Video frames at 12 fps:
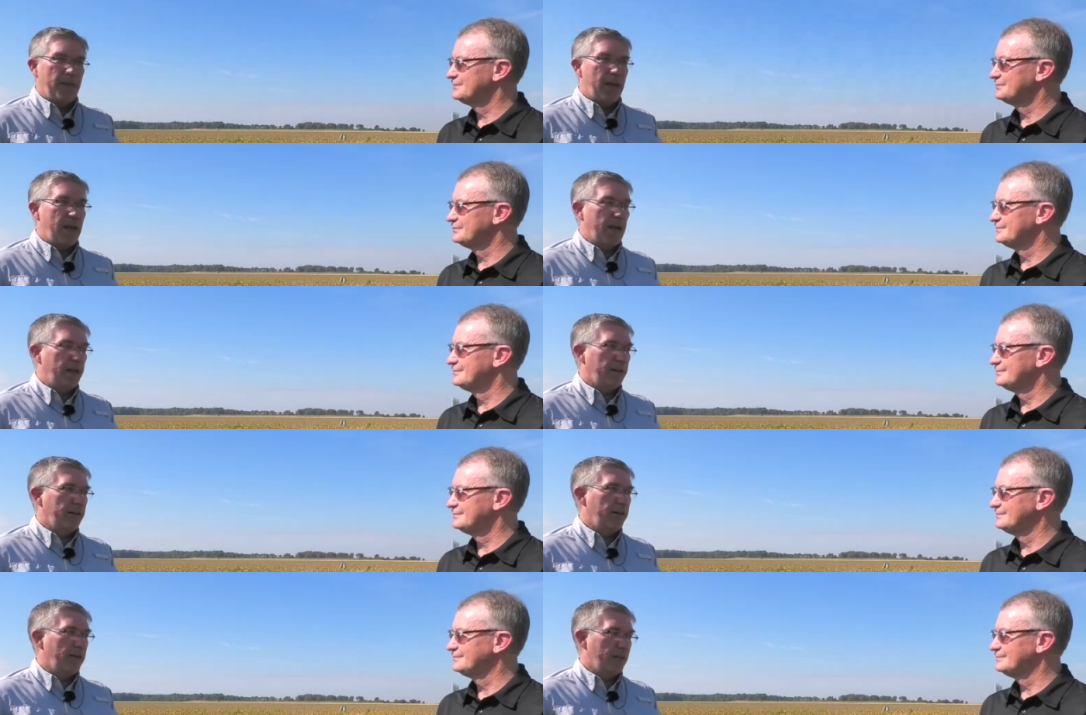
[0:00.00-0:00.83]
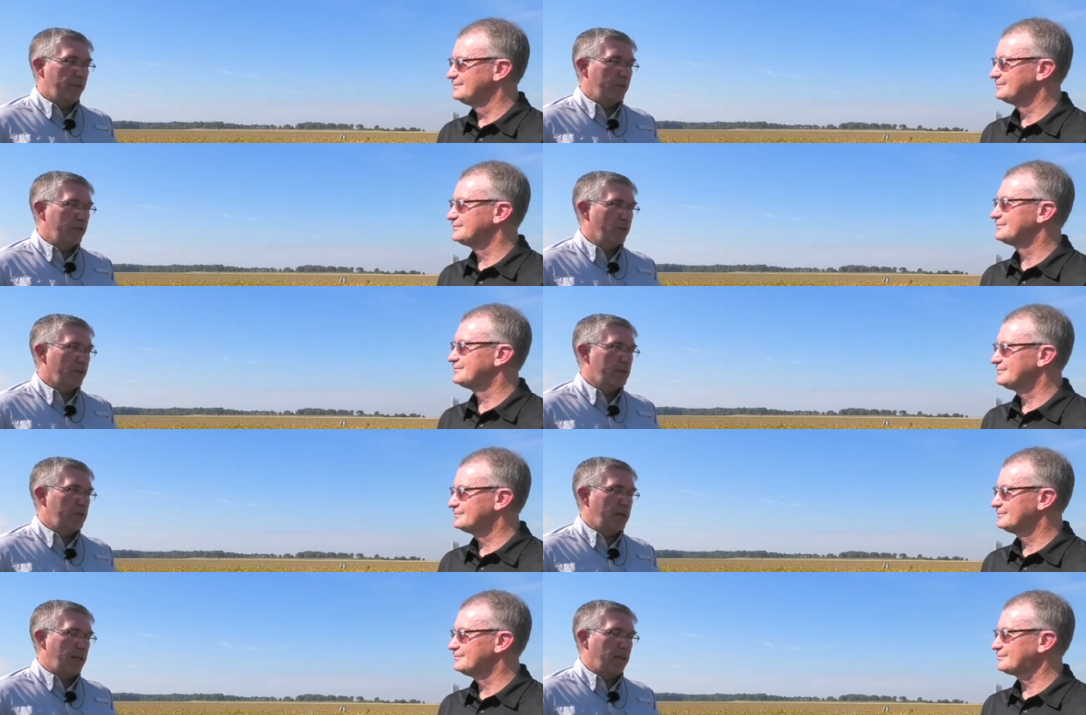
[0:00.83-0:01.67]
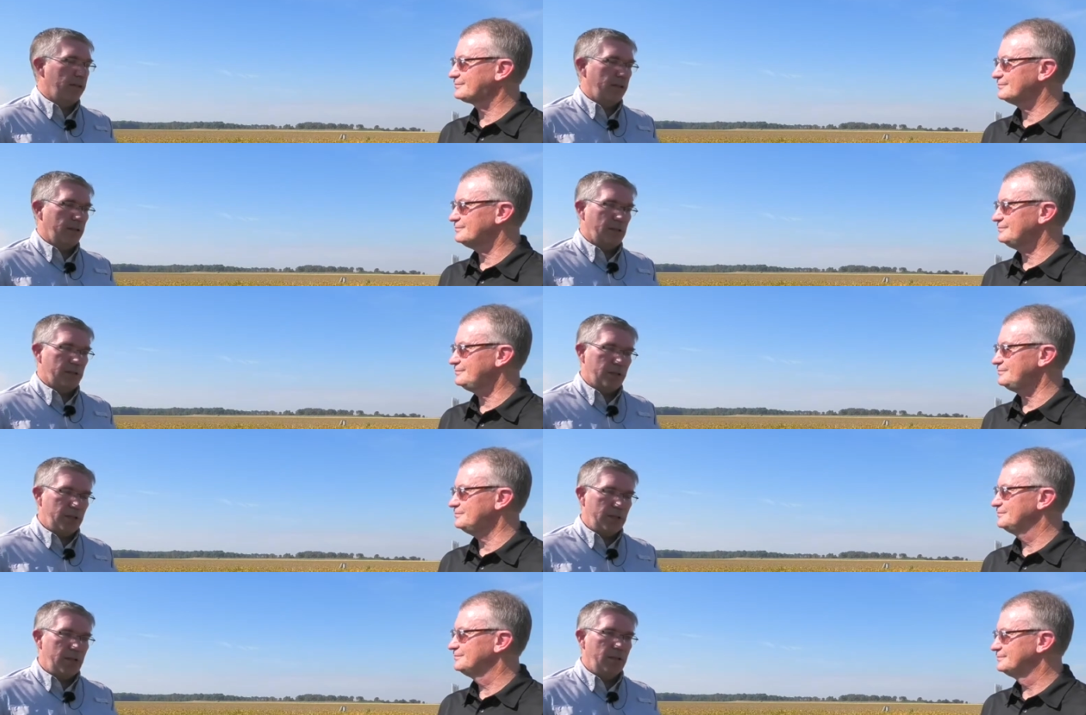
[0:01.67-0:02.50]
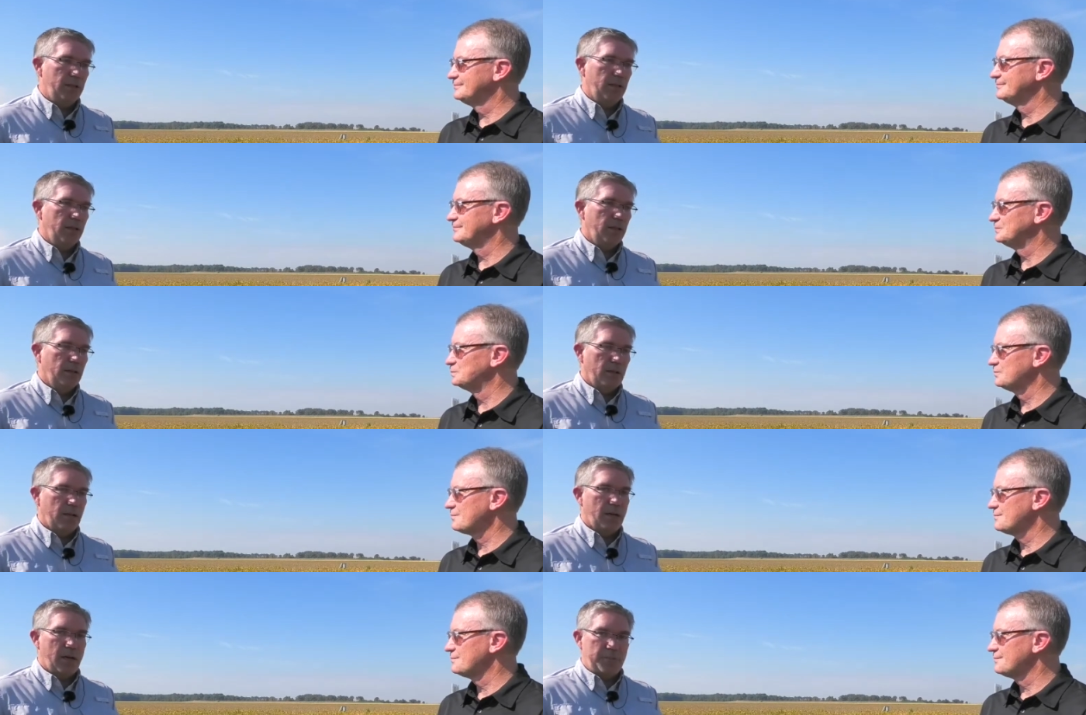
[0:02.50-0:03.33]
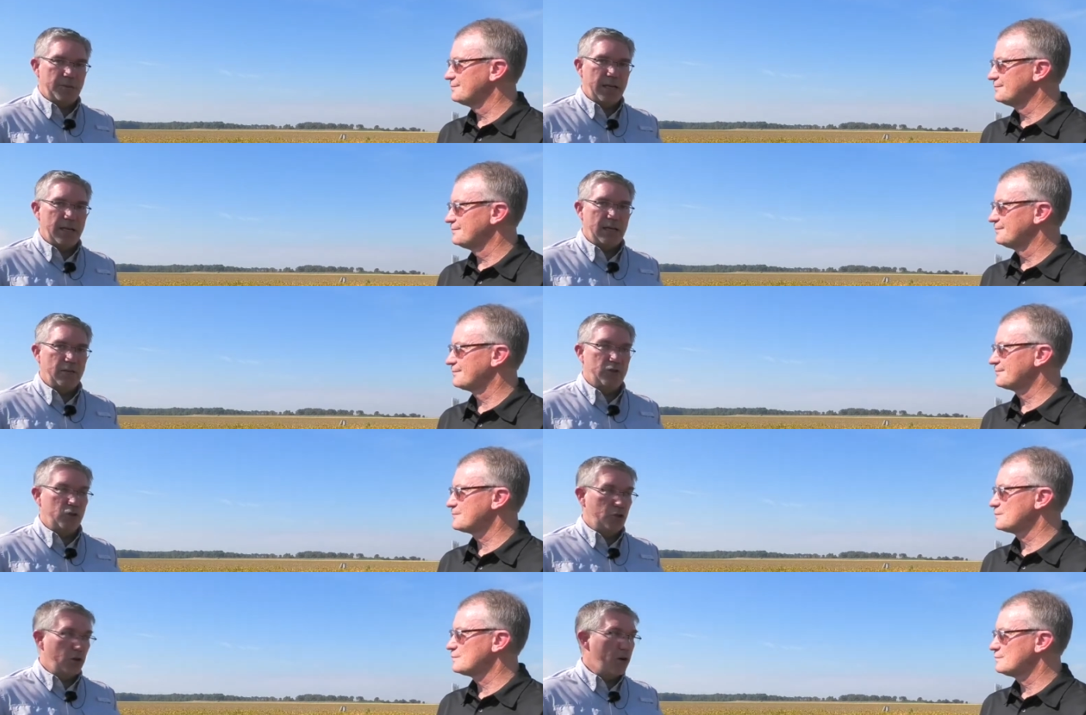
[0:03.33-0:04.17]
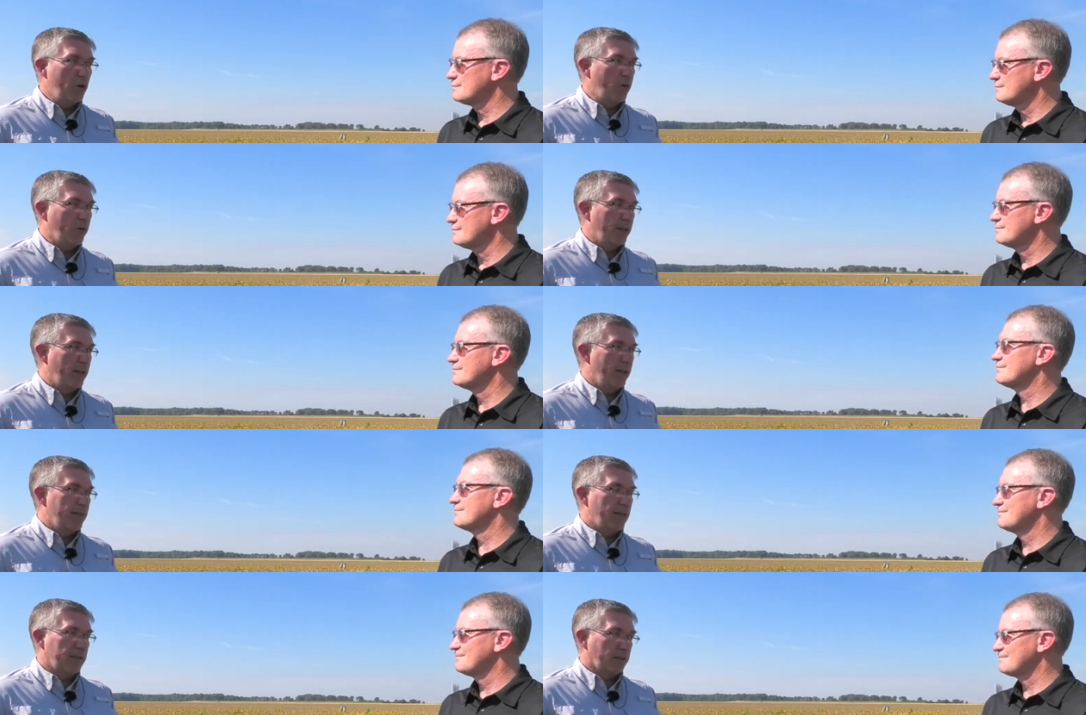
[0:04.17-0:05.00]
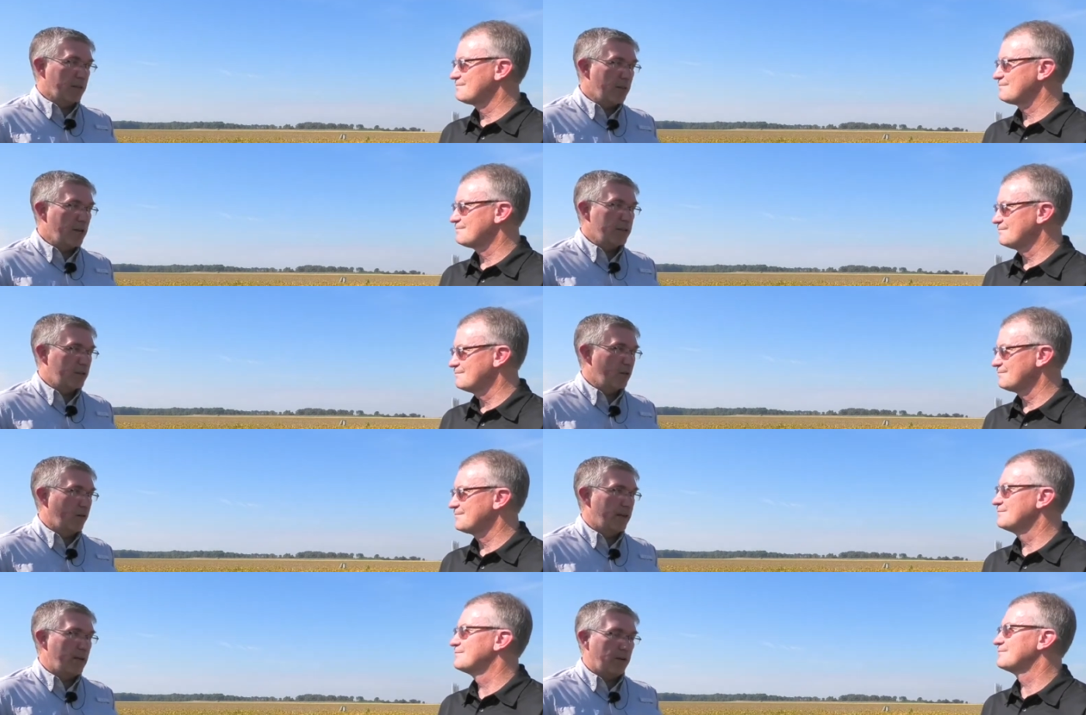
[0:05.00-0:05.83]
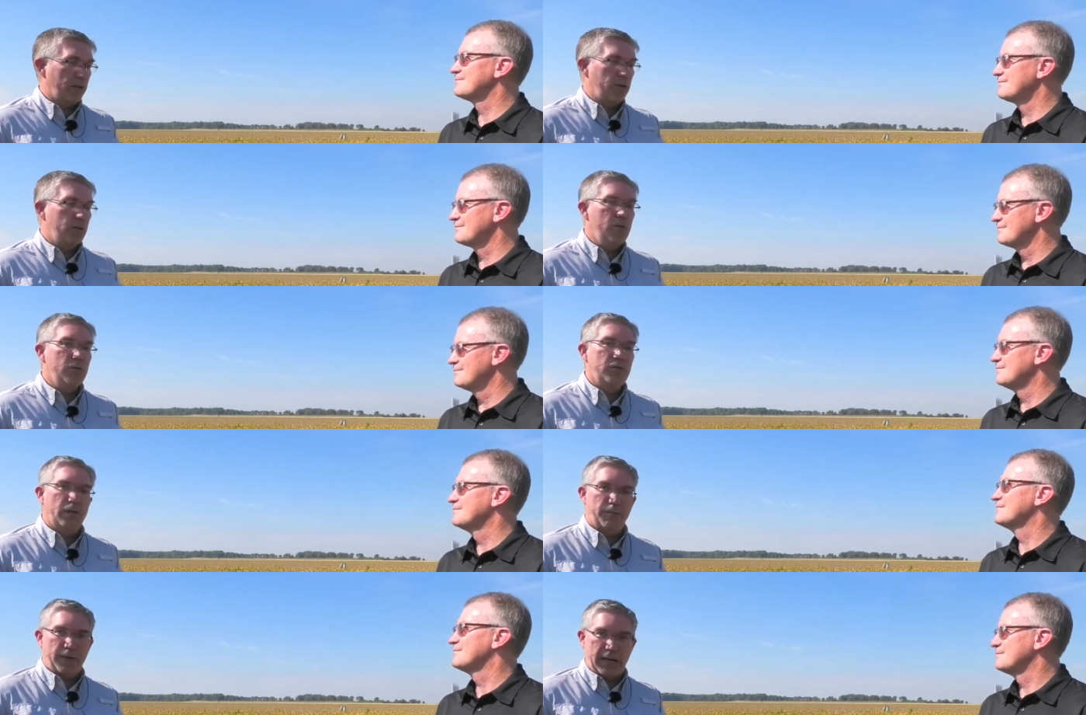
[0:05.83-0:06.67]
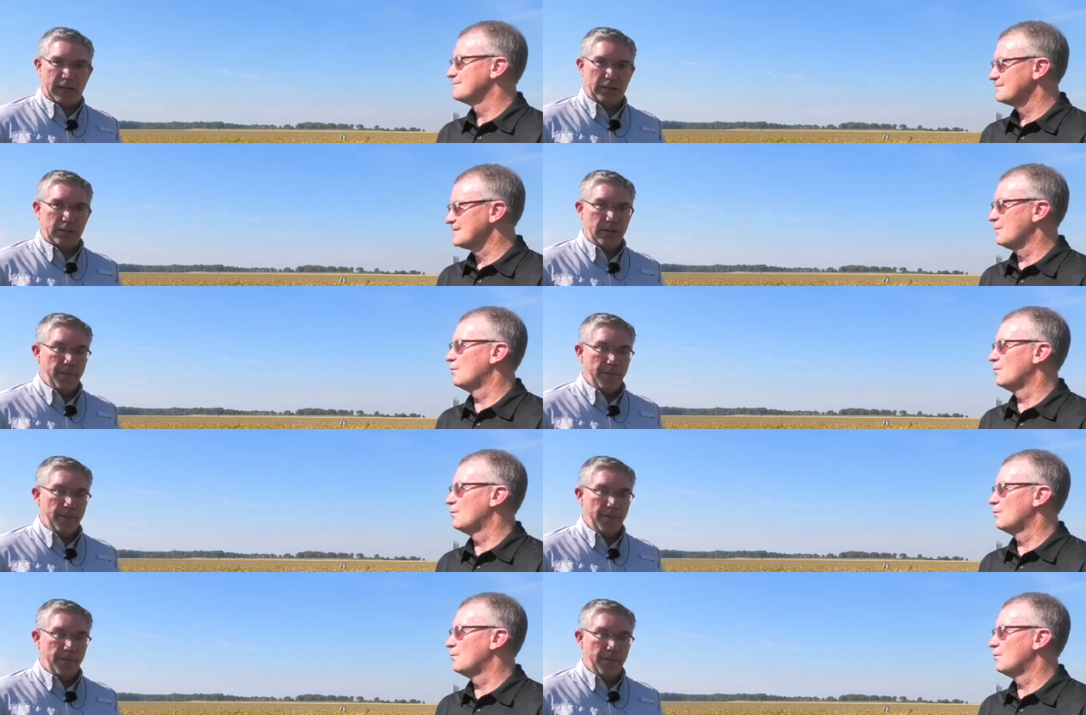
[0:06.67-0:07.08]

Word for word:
Speaker 1: and the results that she obtained showed that the cut zone had a huge impact.